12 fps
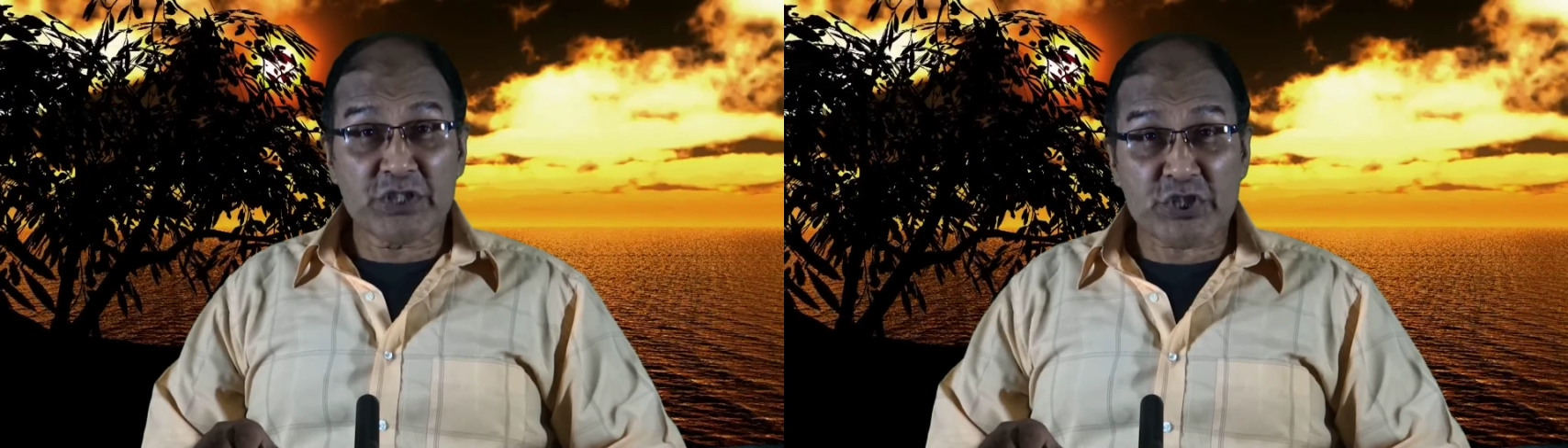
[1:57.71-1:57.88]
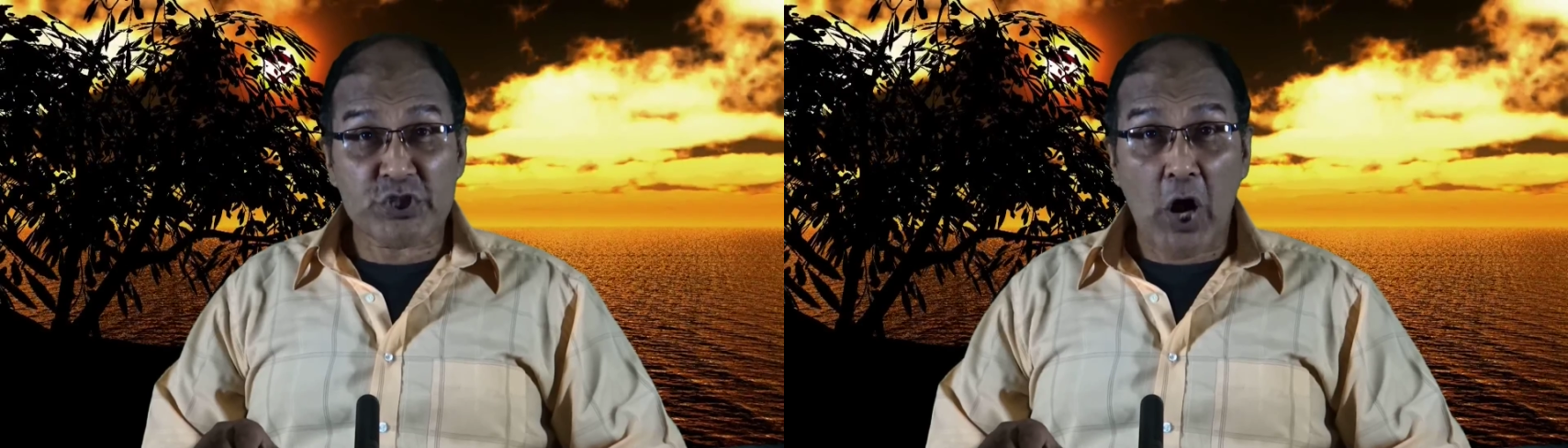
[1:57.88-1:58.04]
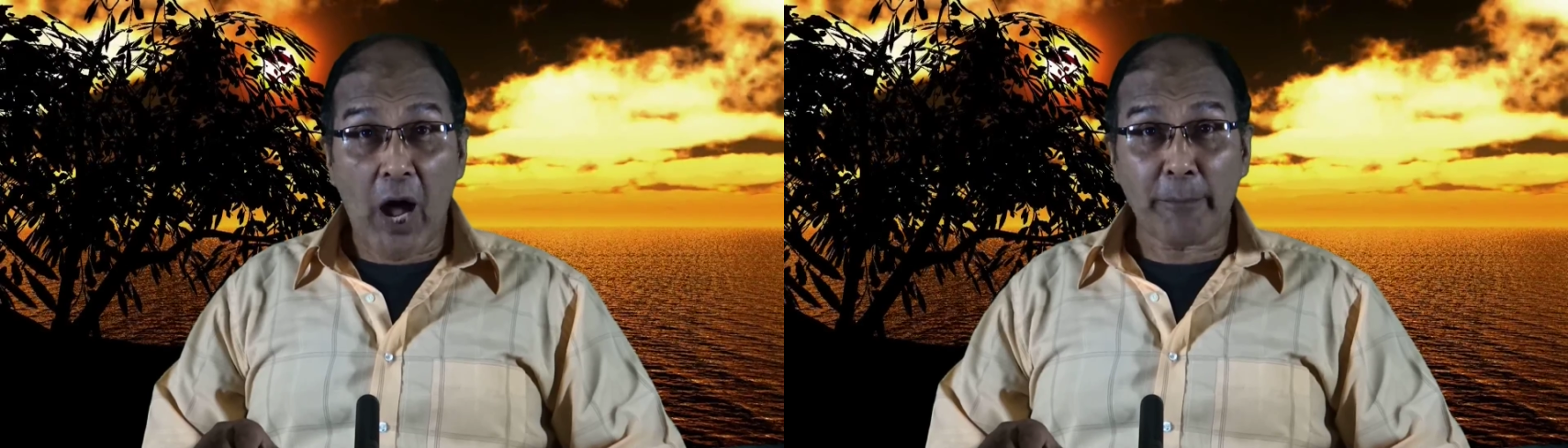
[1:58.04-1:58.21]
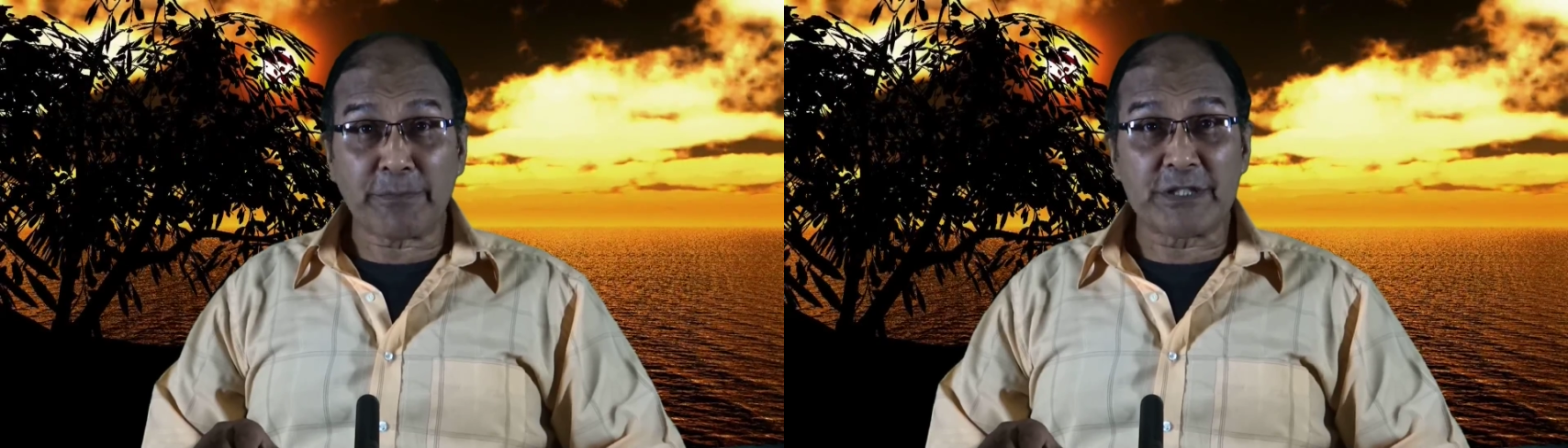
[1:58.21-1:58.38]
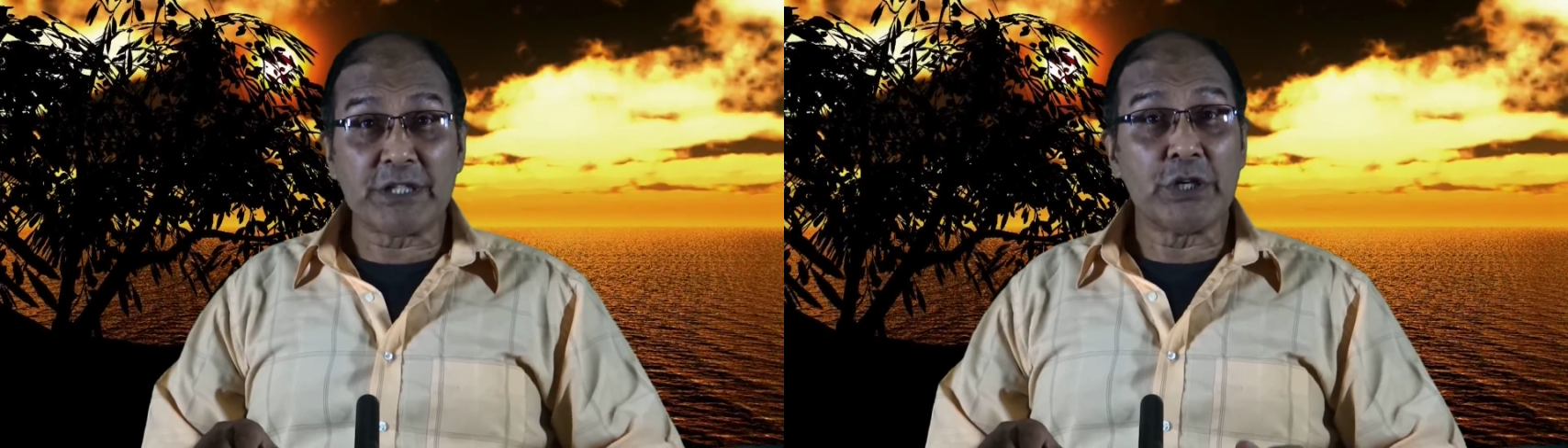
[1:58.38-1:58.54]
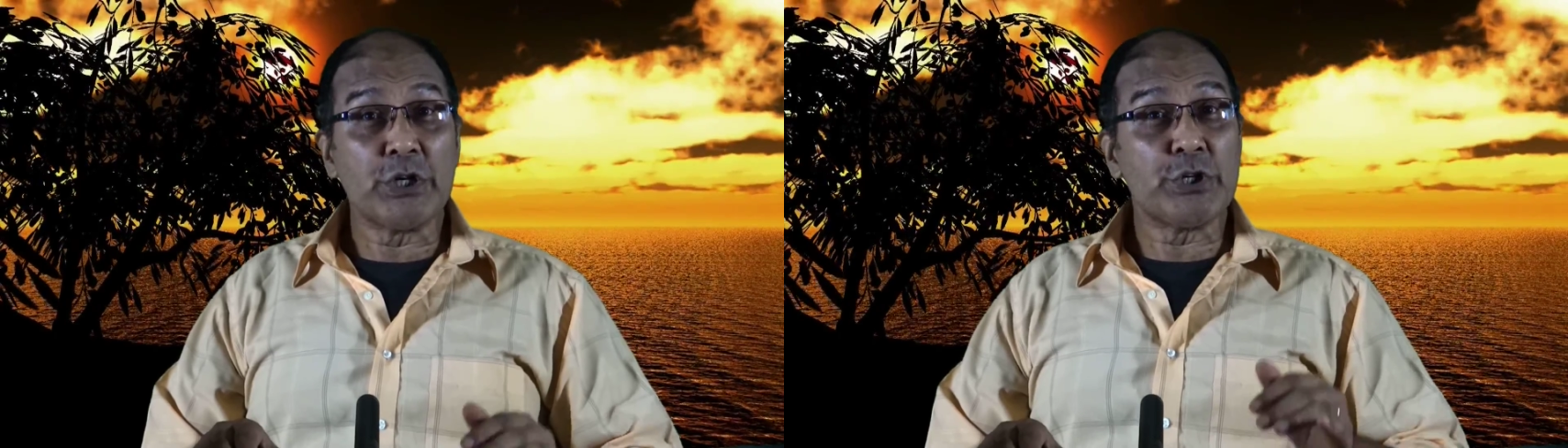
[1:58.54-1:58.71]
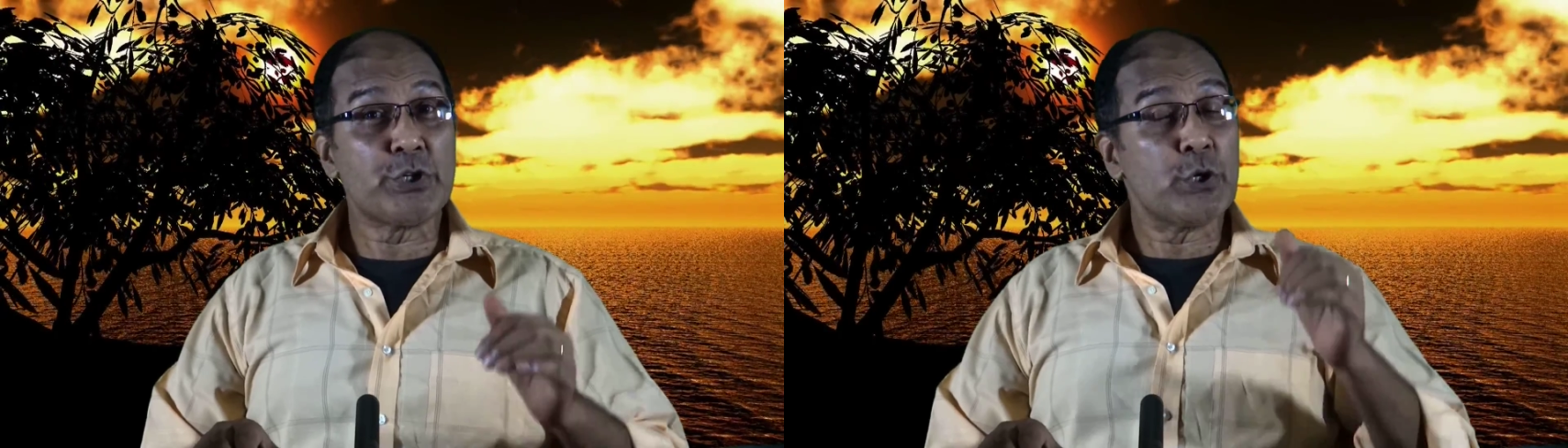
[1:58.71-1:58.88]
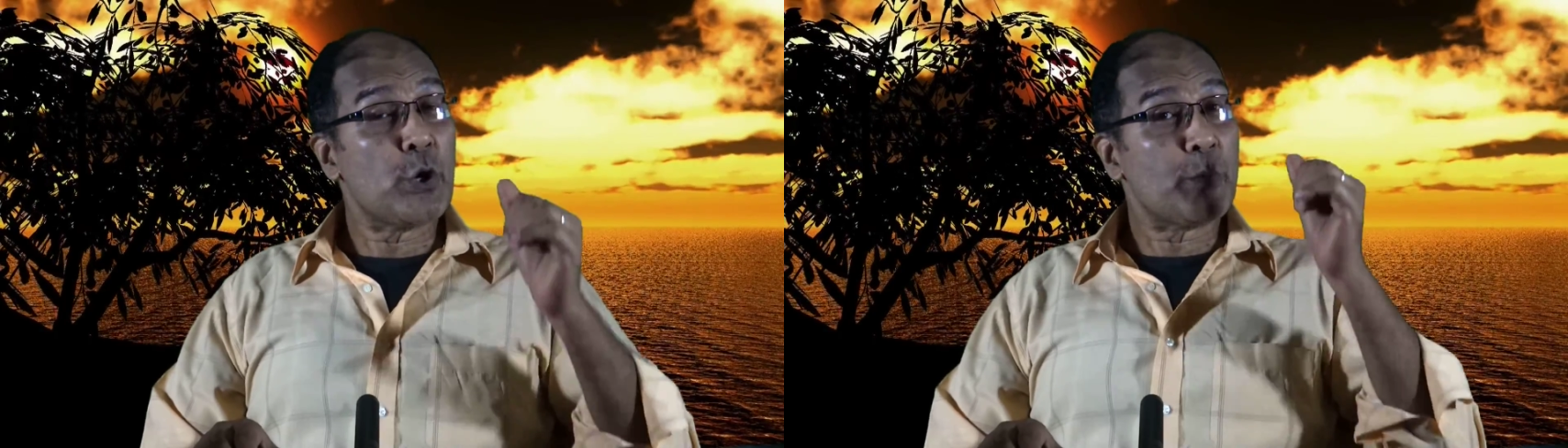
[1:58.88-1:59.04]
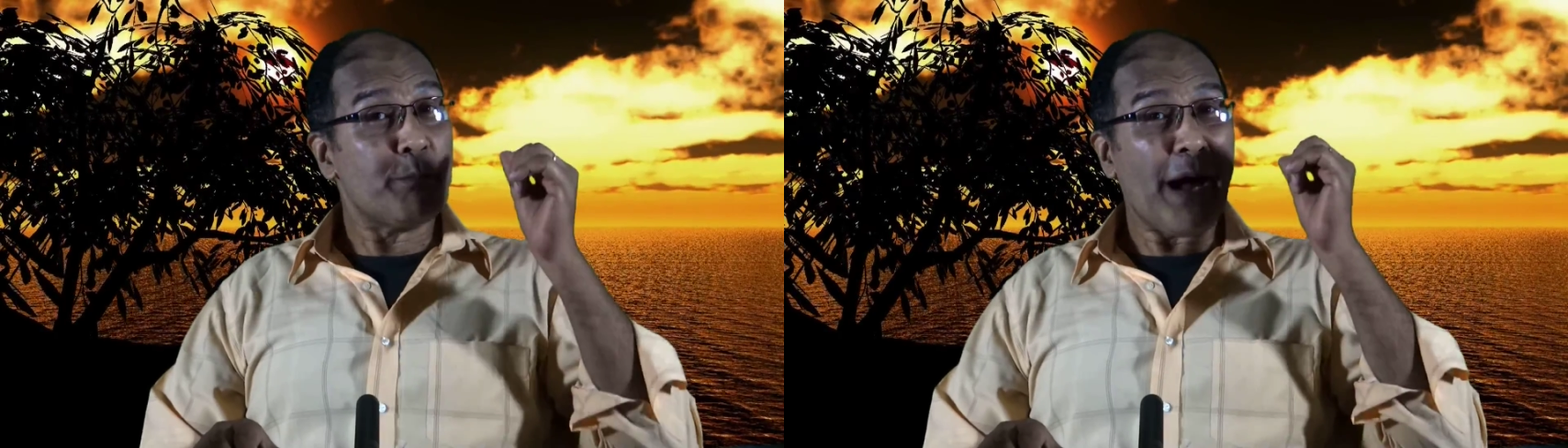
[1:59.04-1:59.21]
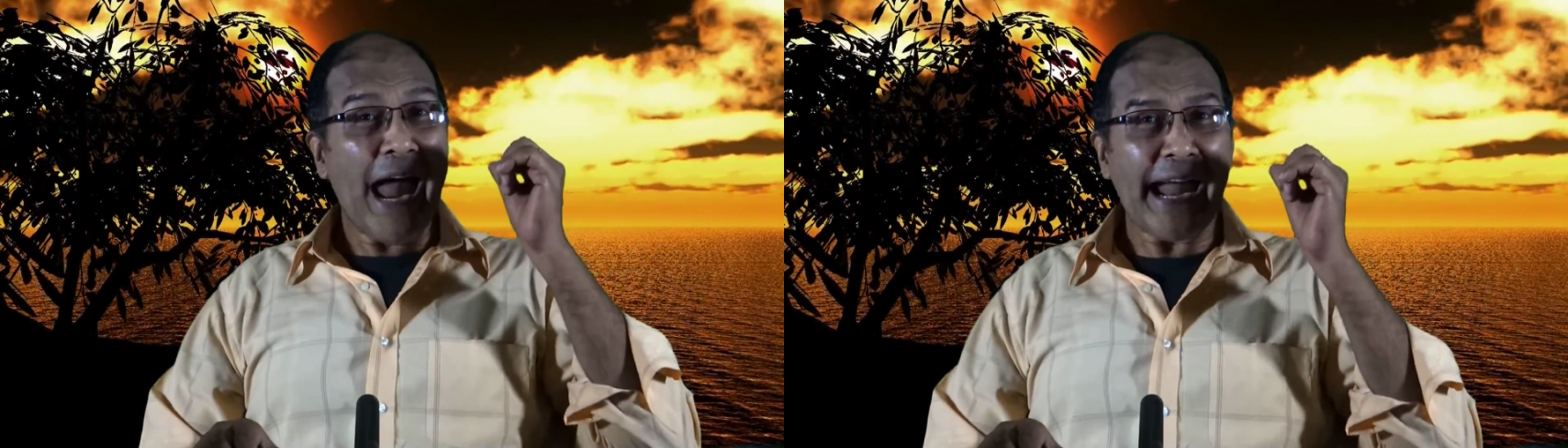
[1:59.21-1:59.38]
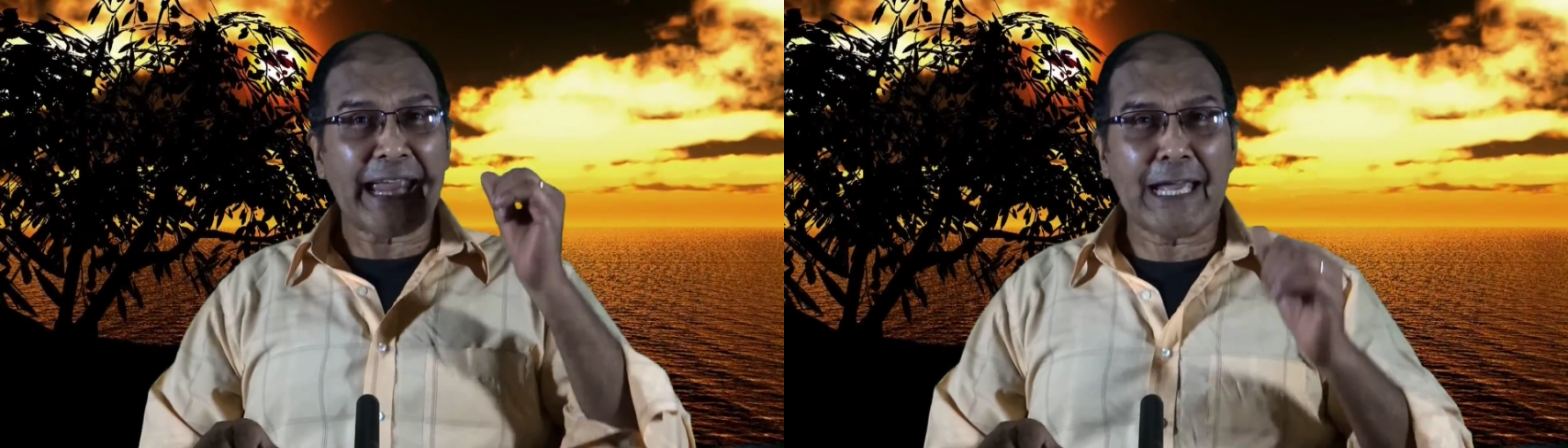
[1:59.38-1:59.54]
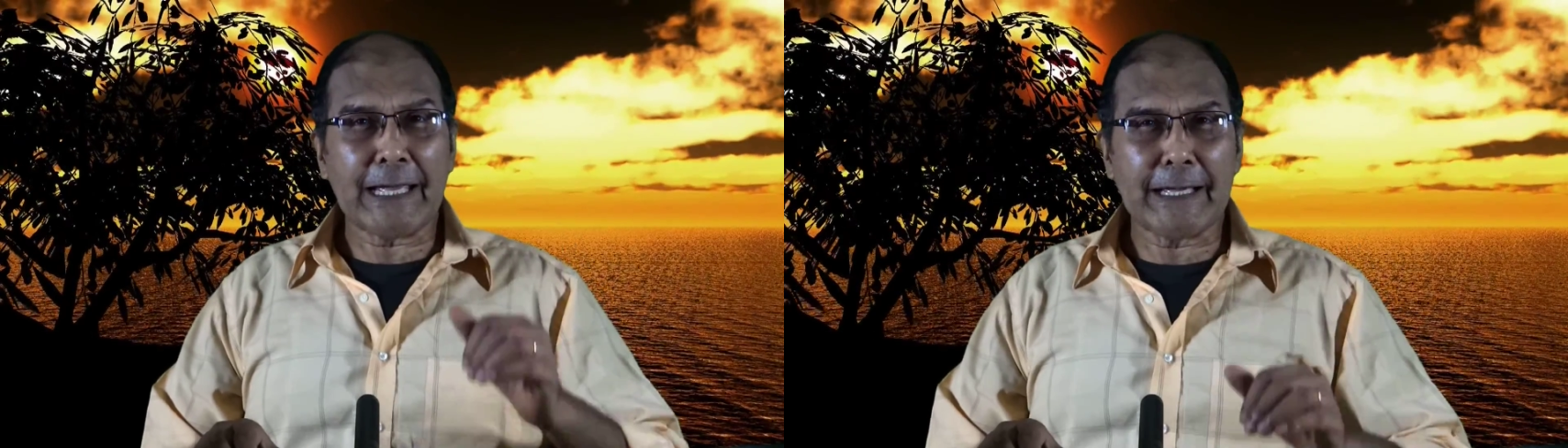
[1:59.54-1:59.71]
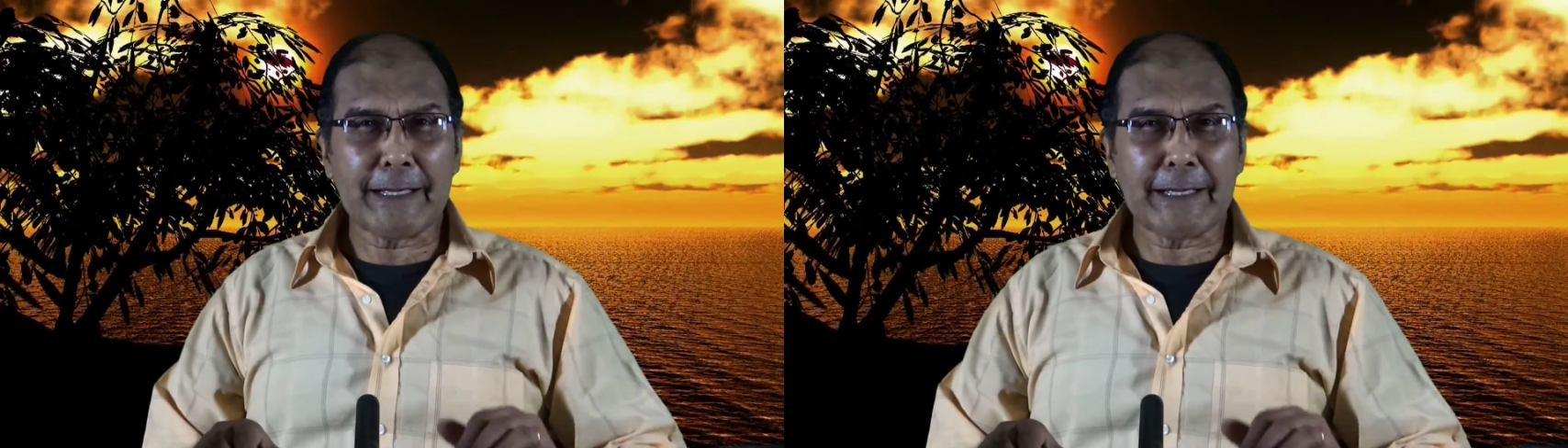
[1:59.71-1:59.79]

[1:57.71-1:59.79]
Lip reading: stopped to look back.